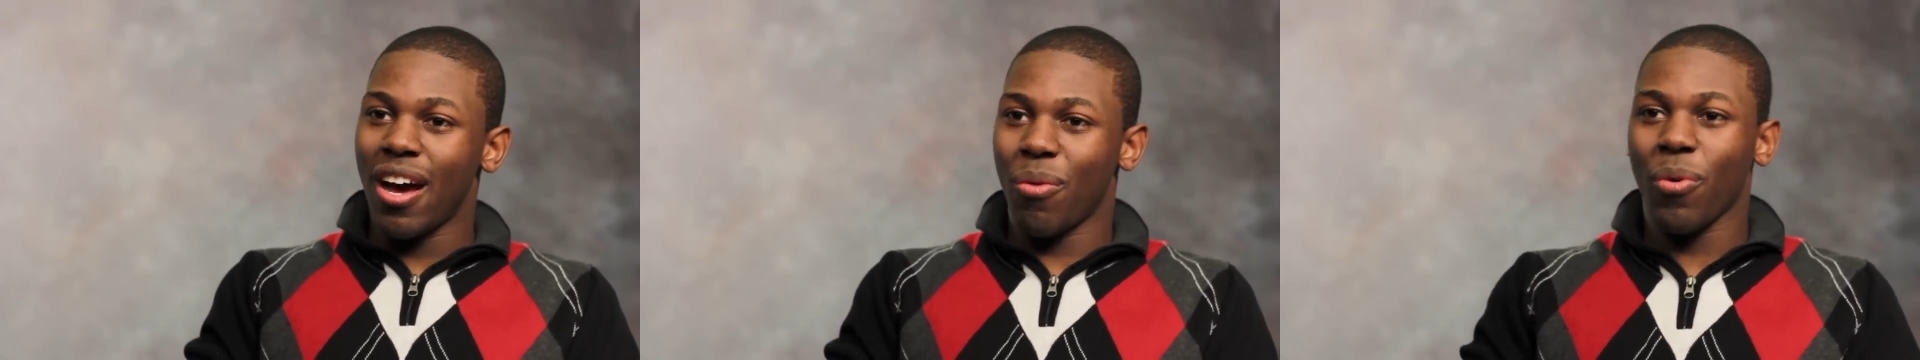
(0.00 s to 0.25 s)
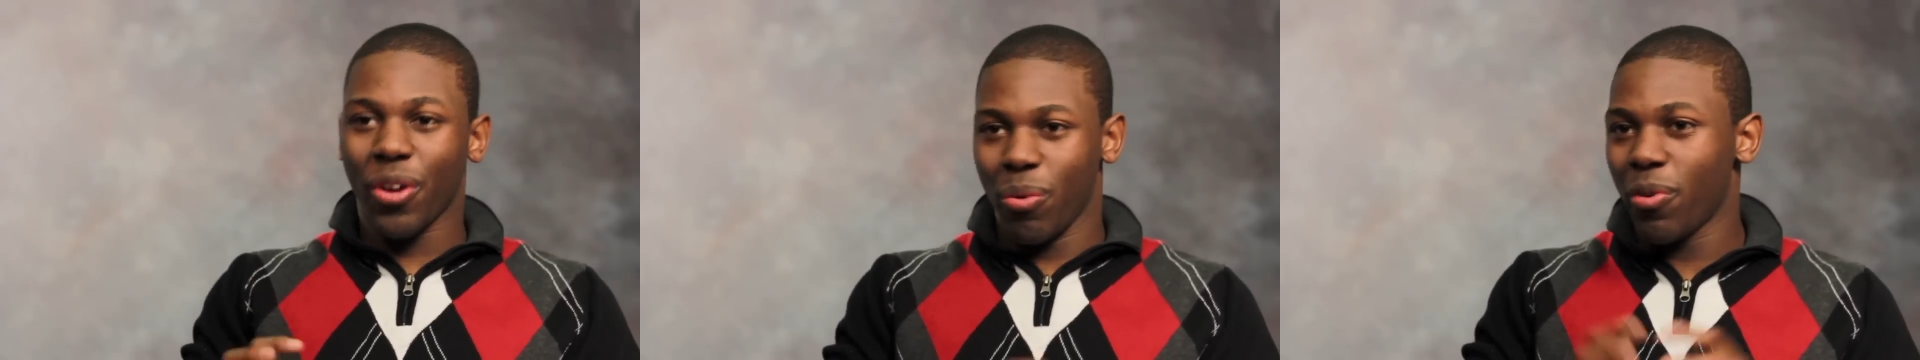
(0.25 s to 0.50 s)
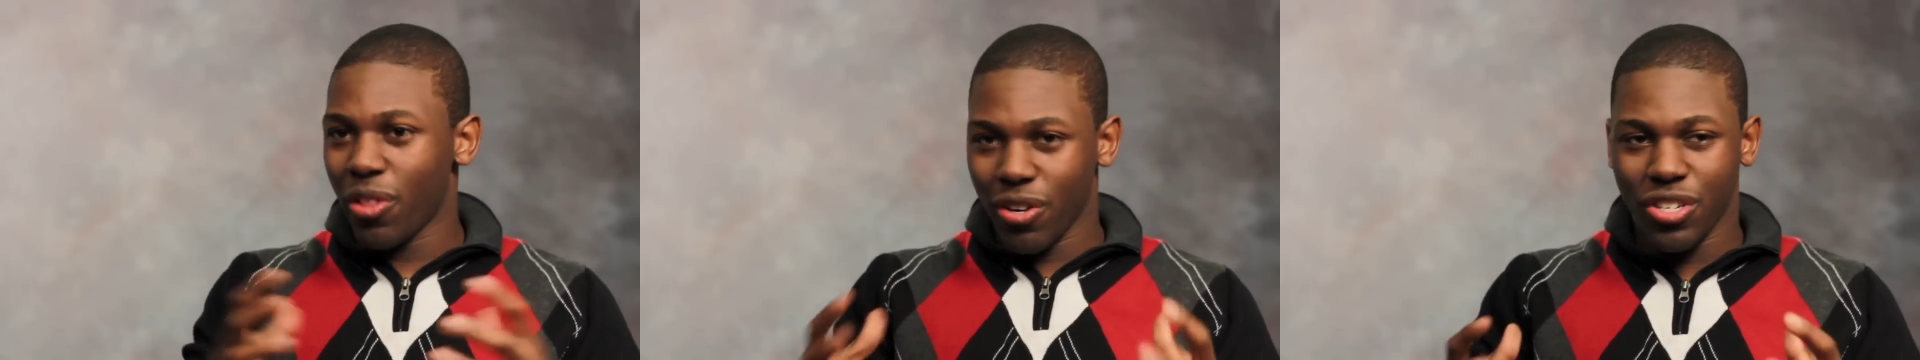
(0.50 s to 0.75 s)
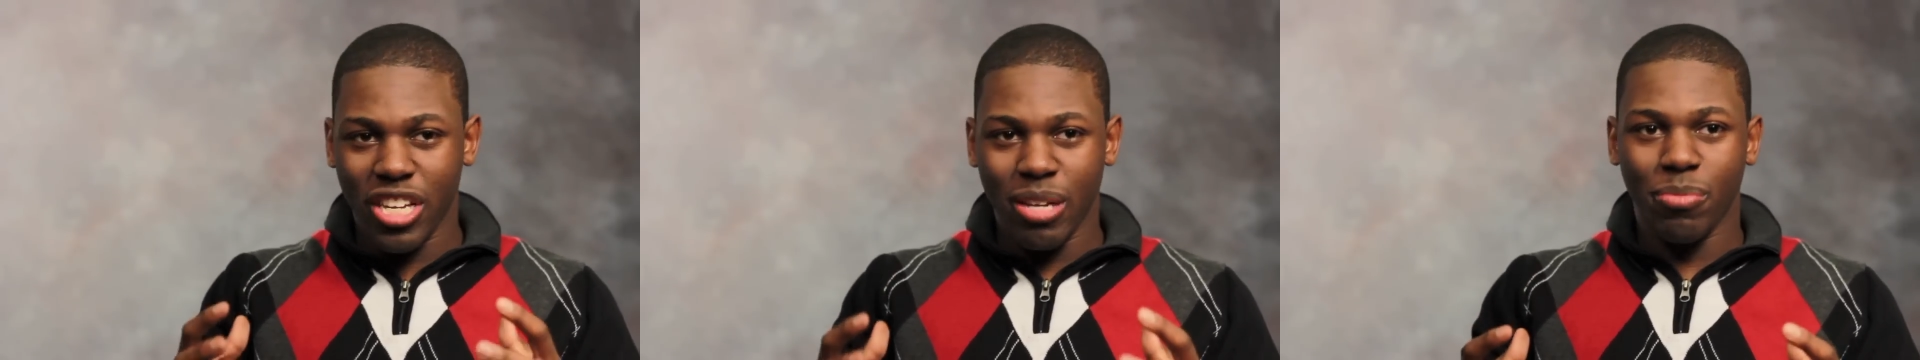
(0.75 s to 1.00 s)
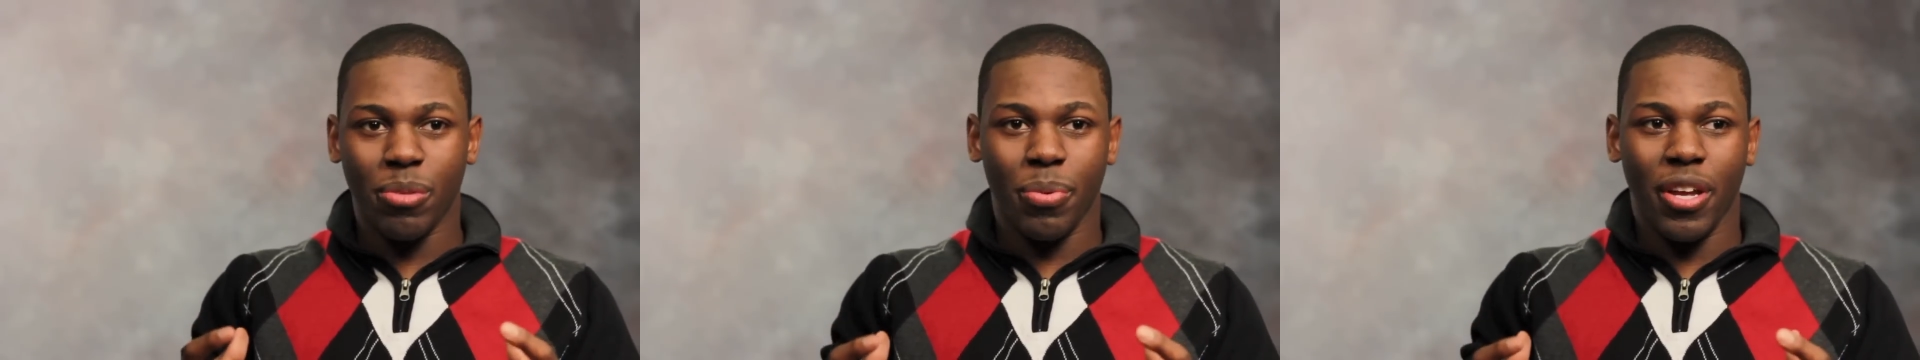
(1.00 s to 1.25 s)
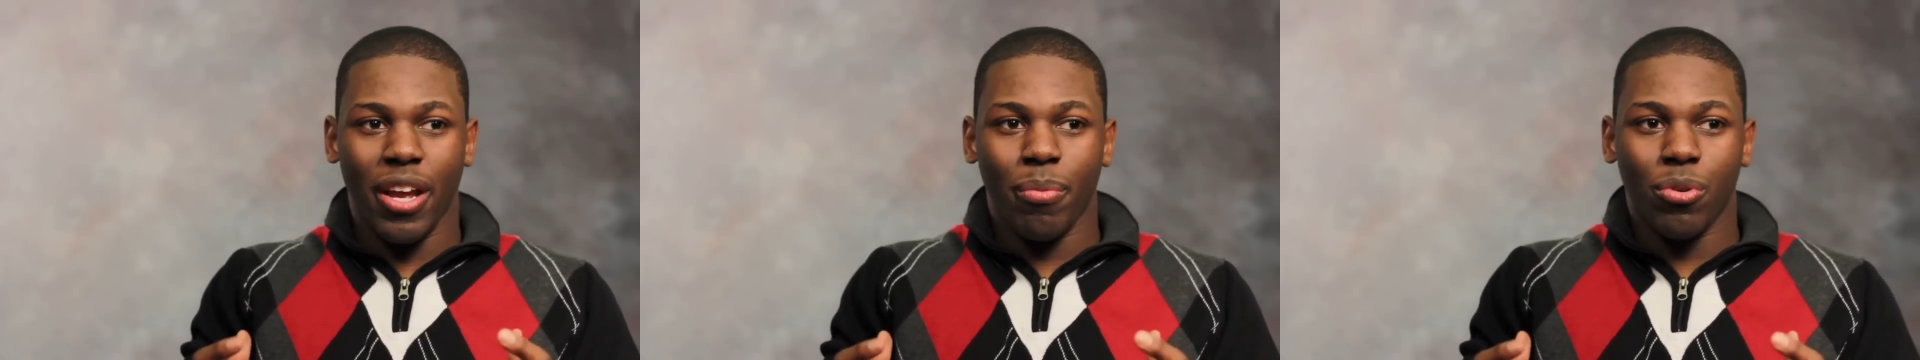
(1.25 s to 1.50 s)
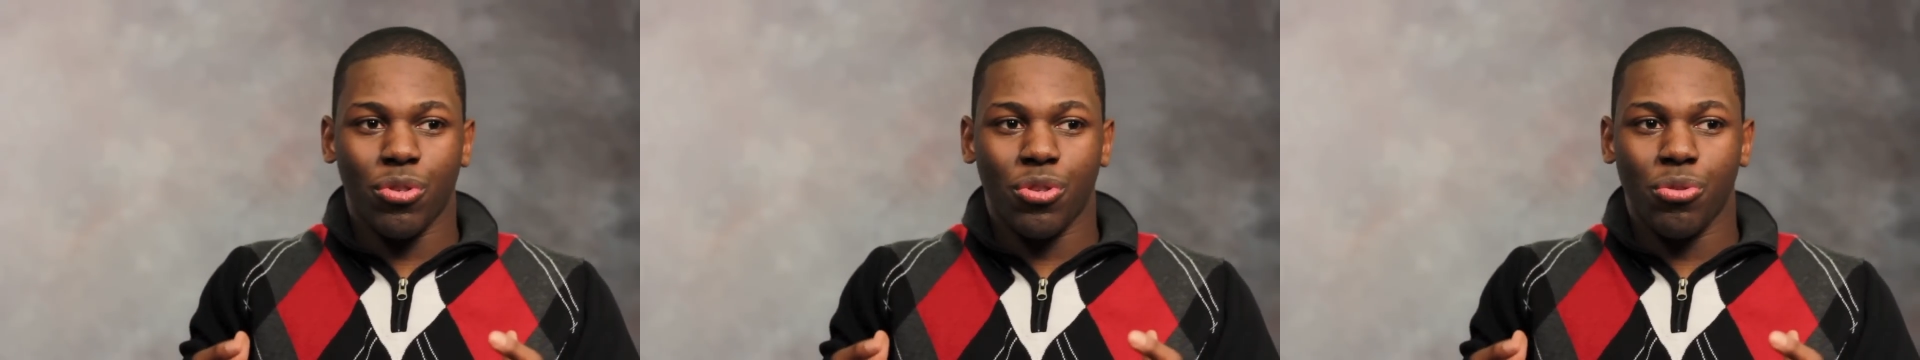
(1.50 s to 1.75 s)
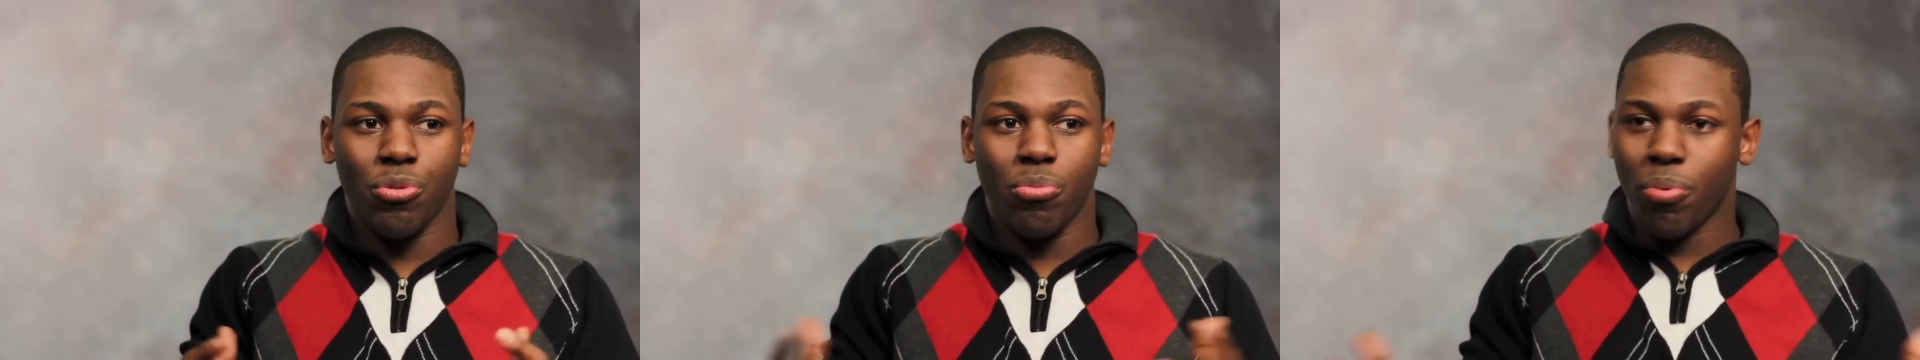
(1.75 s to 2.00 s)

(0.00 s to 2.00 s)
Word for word: uh, working with our team to be able to